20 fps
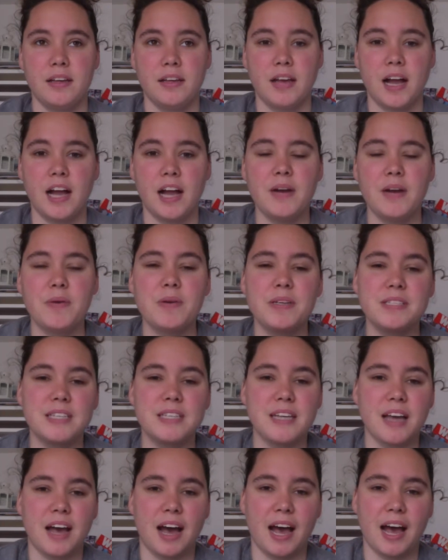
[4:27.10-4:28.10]
I don't want to
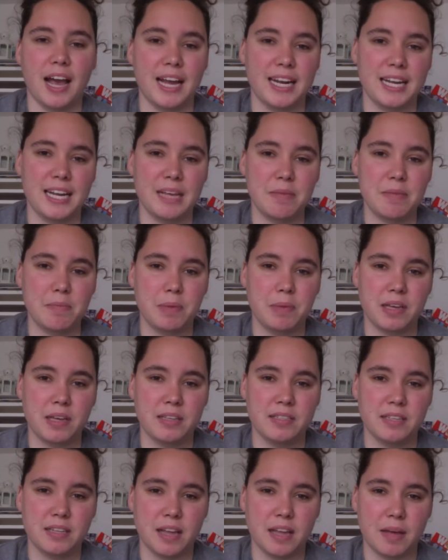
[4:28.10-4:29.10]
say hiding, because
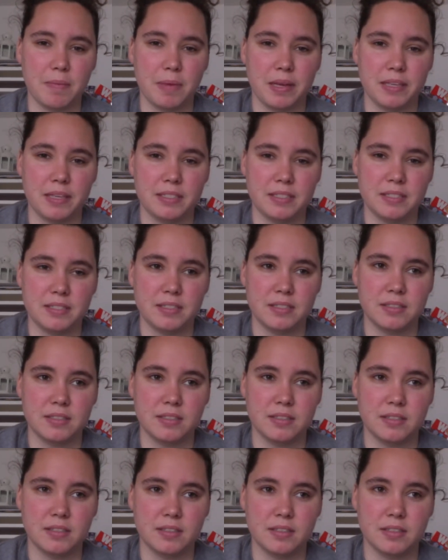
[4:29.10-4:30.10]
then that makes
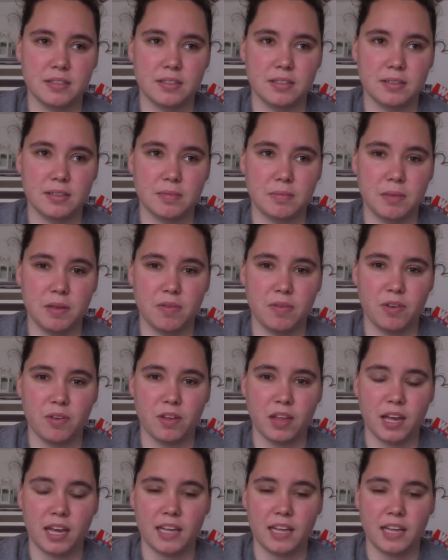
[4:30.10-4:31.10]
me feel
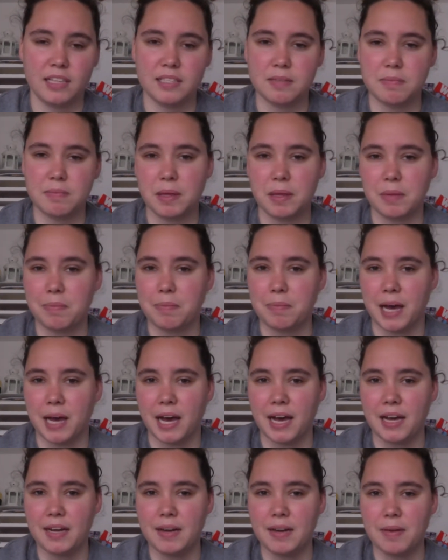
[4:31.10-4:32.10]
like it's something
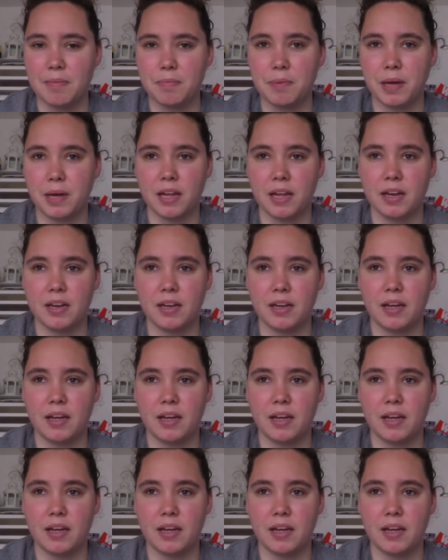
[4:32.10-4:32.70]
bad, but,